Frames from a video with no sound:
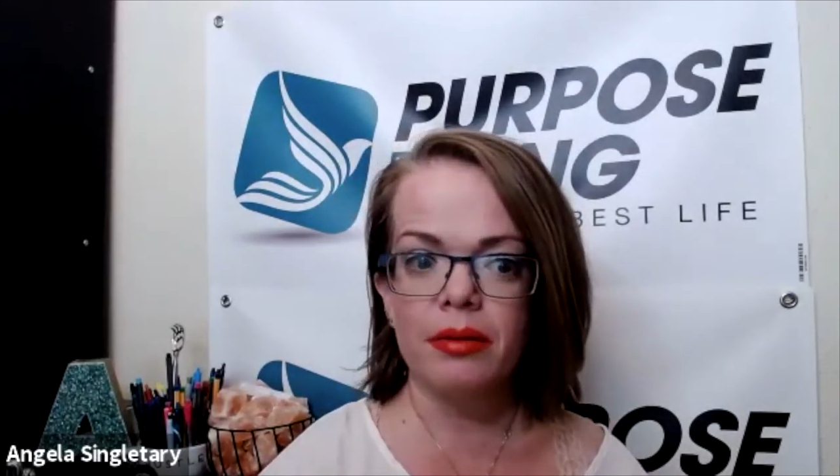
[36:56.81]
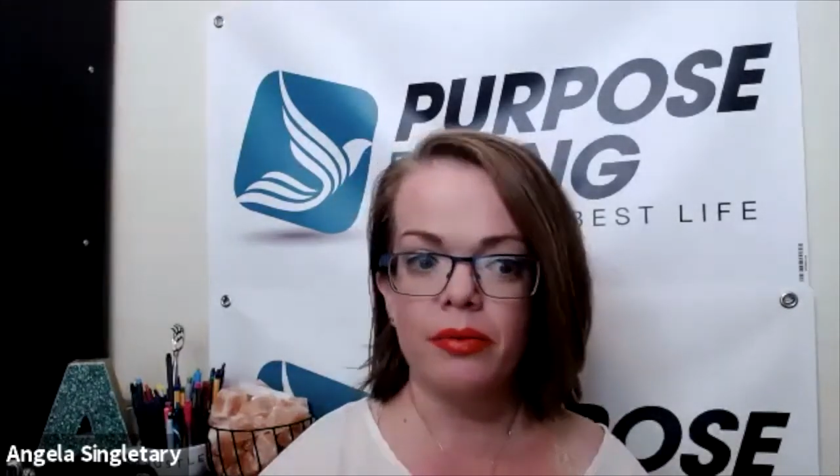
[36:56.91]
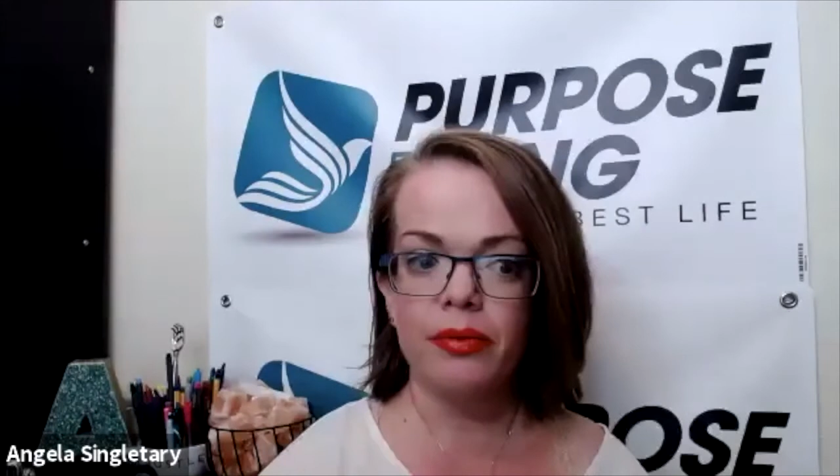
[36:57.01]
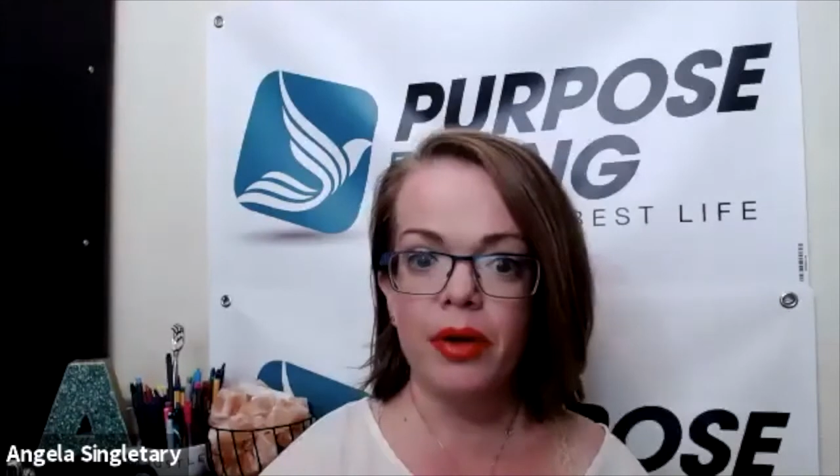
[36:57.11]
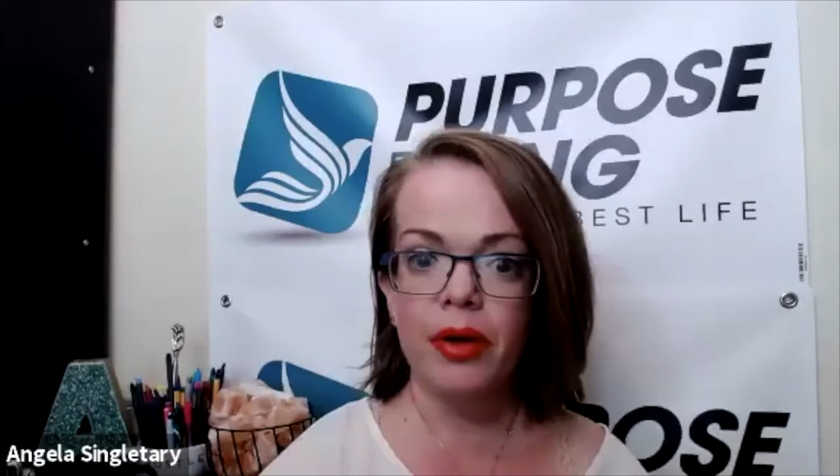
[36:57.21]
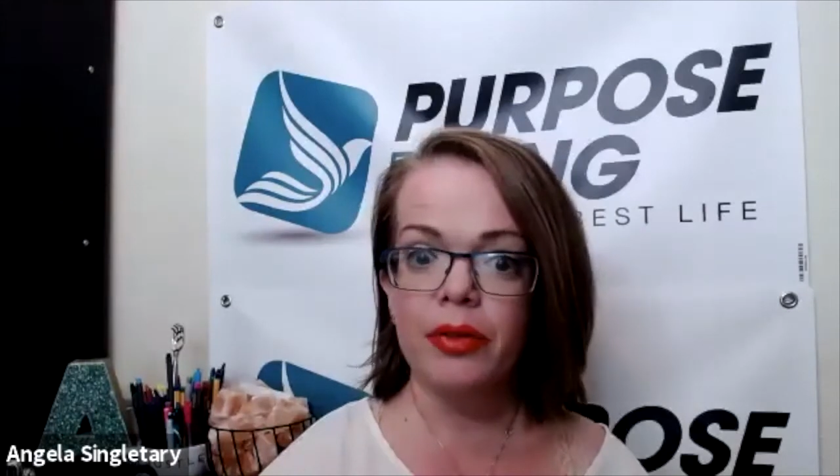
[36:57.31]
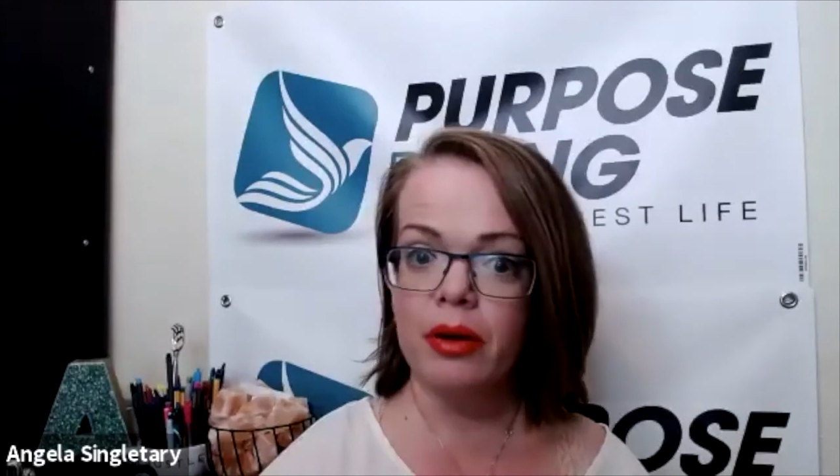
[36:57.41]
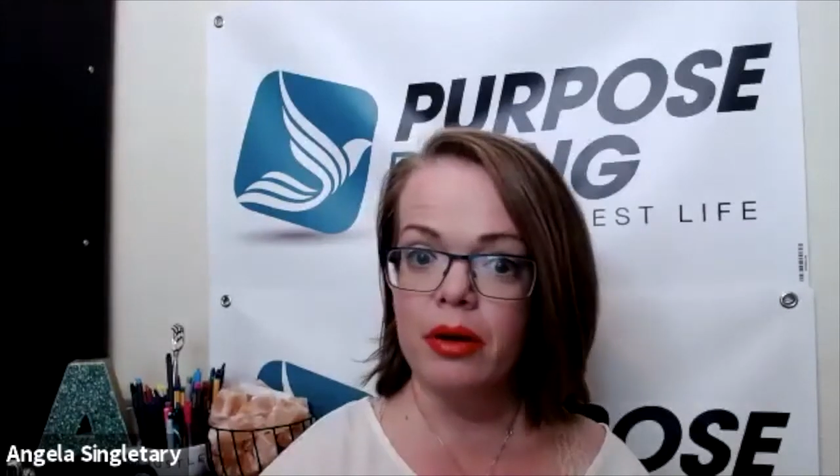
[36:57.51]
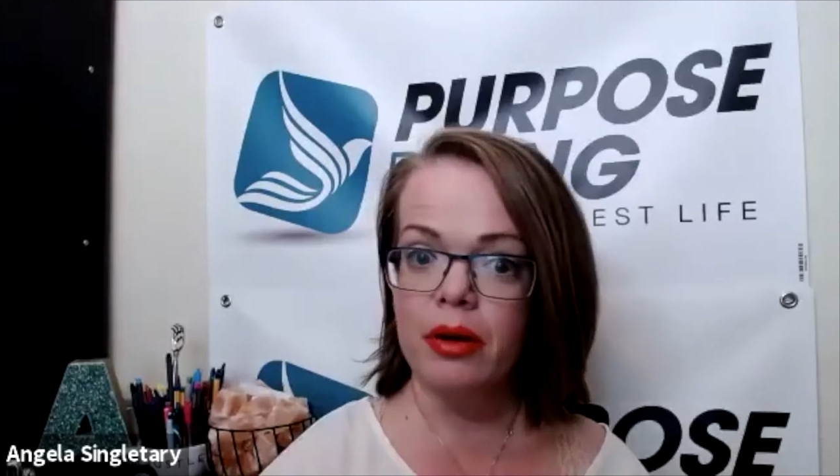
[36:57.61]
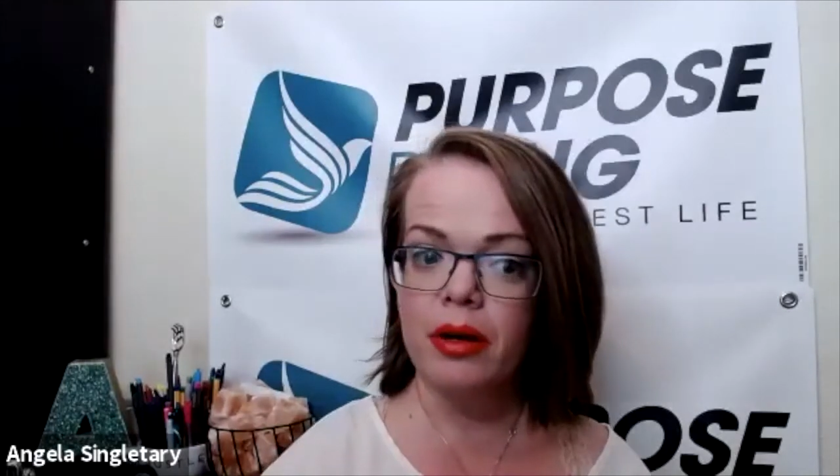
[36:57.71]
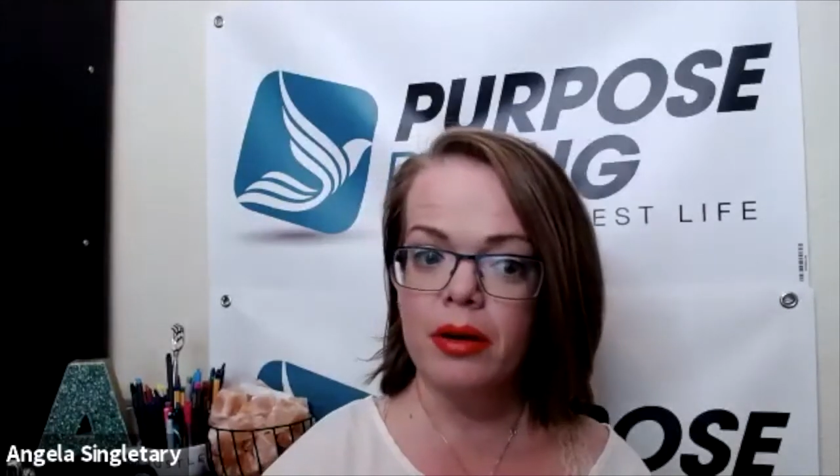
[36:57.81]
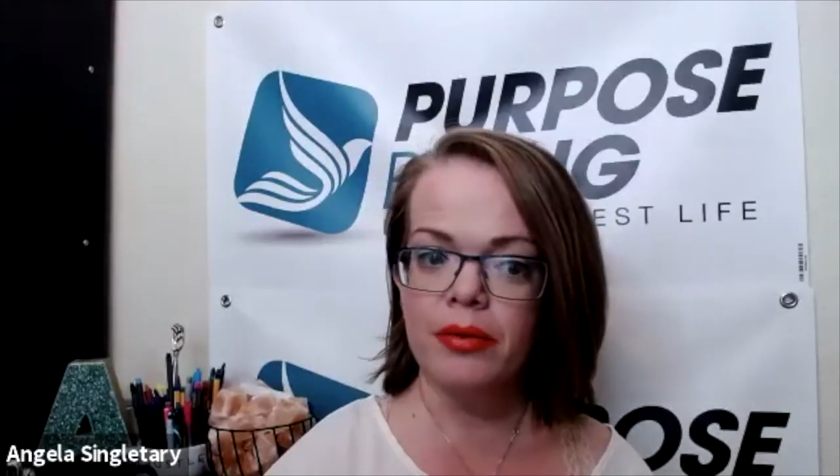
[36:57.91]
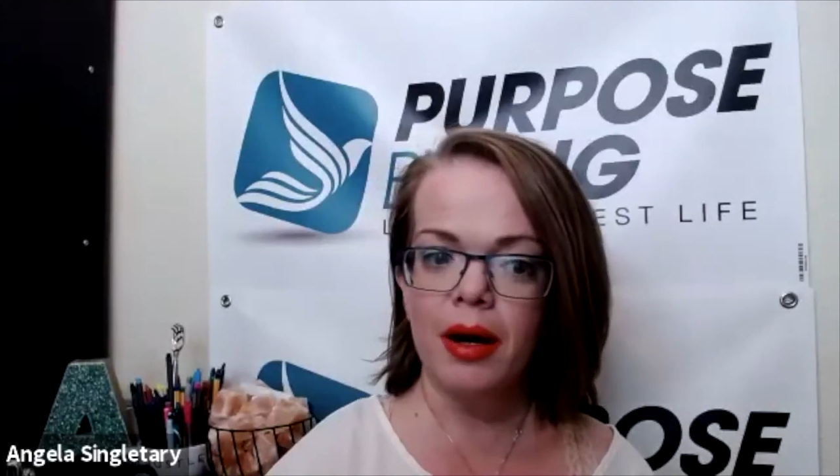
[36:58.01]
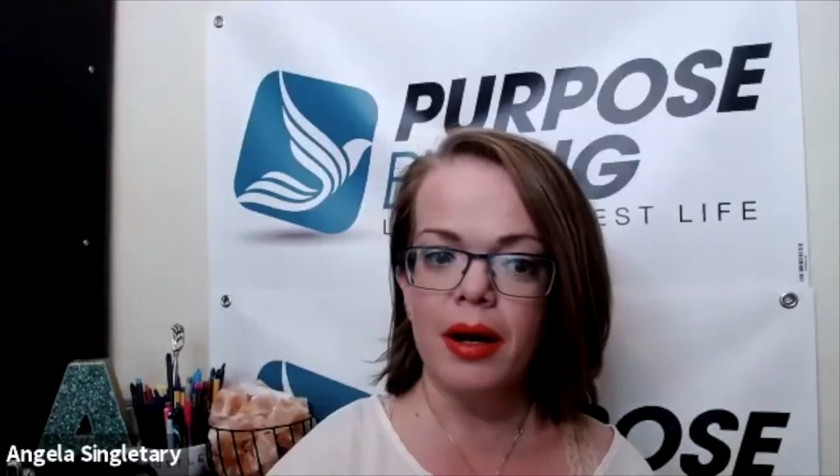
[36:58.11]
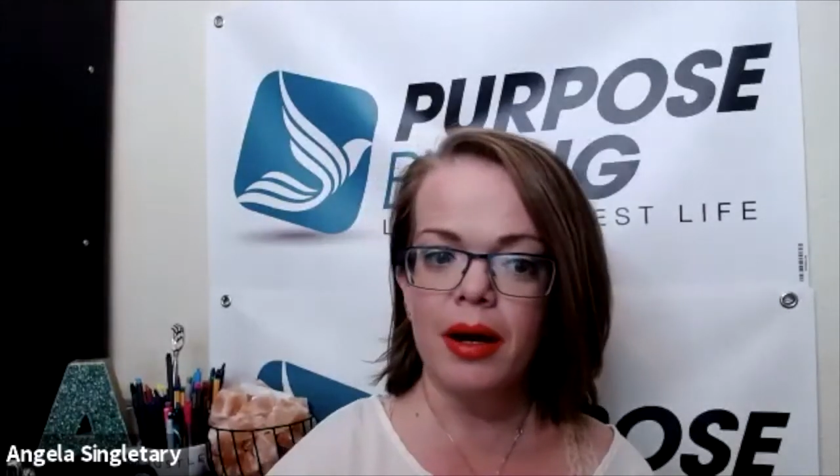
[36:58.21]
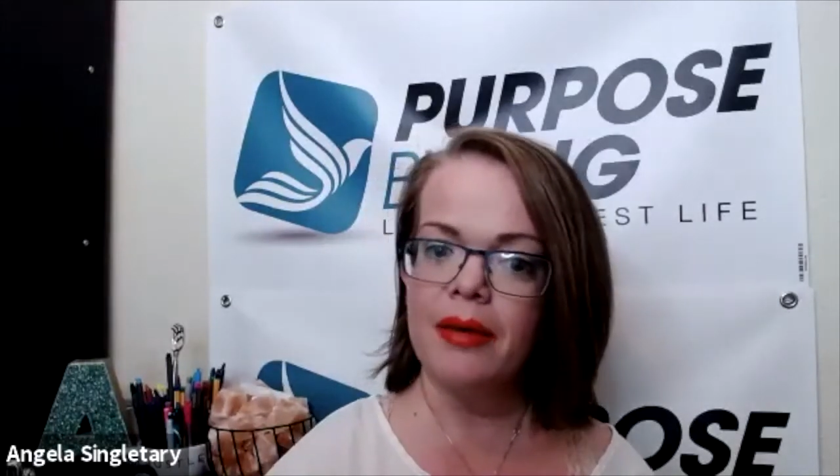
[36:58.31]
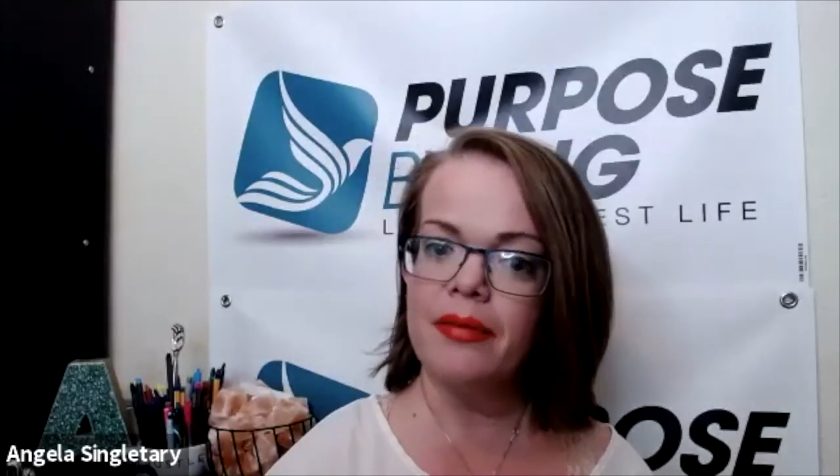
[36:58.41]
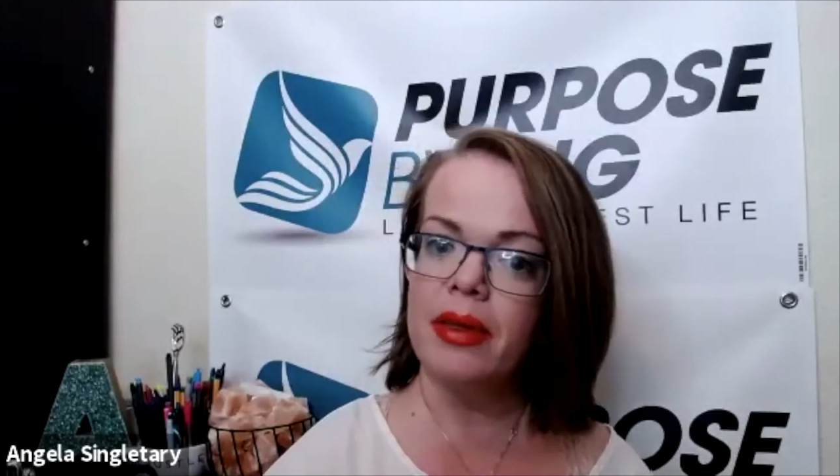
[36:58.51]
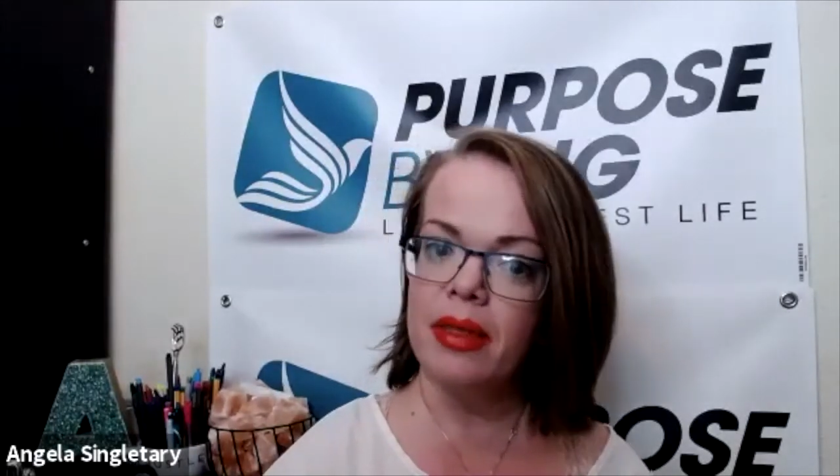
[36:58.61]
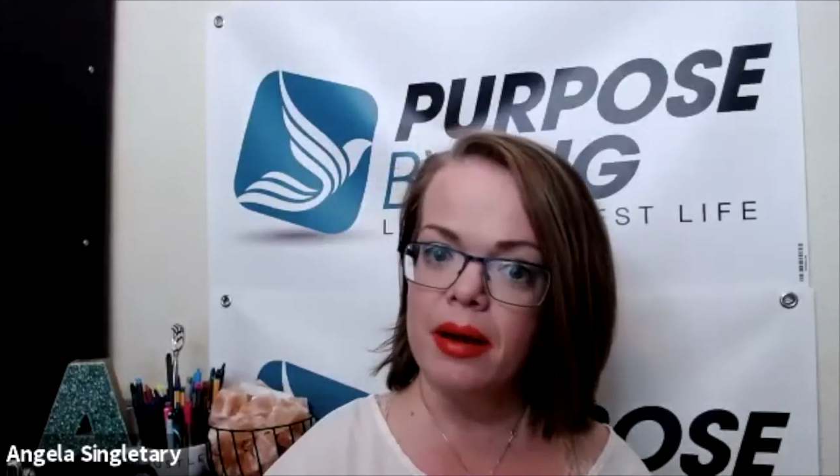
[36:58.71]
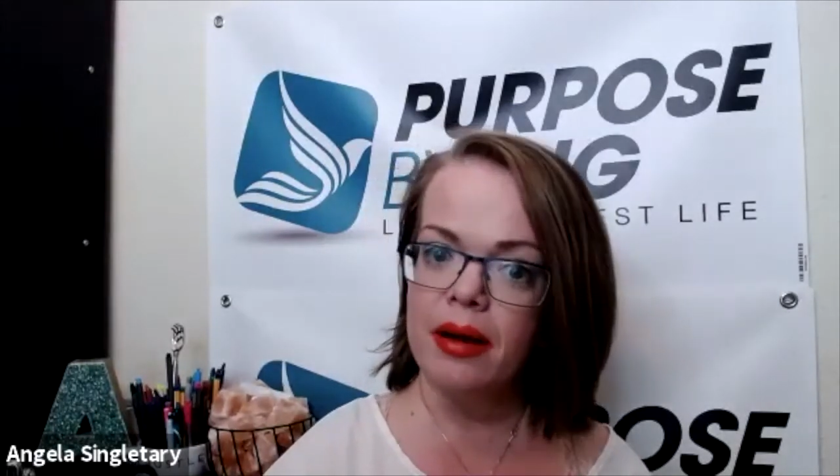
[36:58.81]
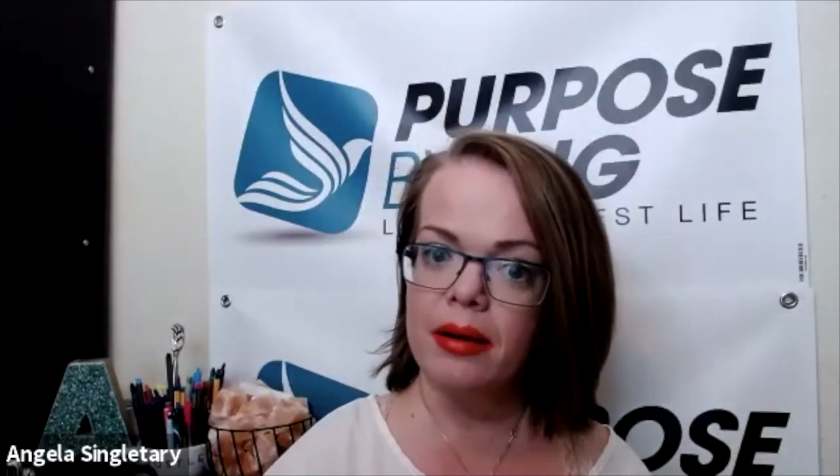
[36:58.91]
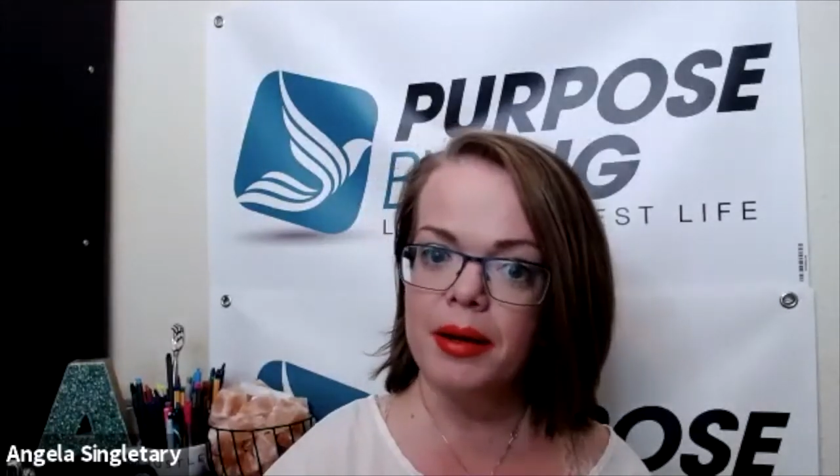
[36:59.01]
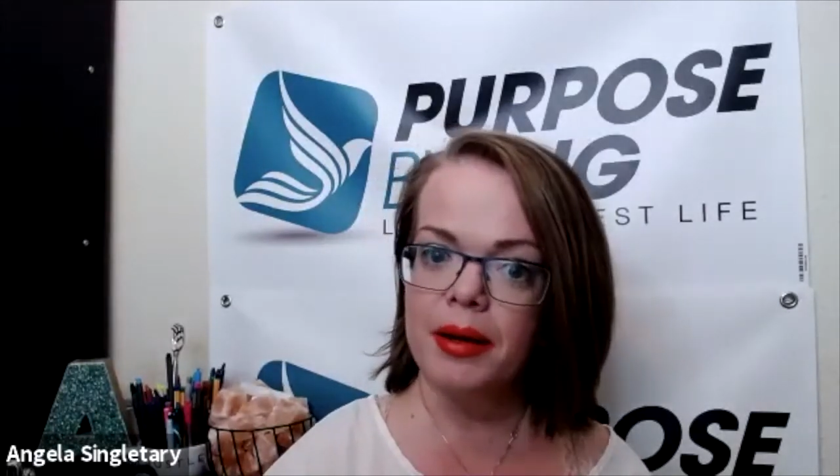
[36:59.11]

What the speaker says: felt the hurt of not having that,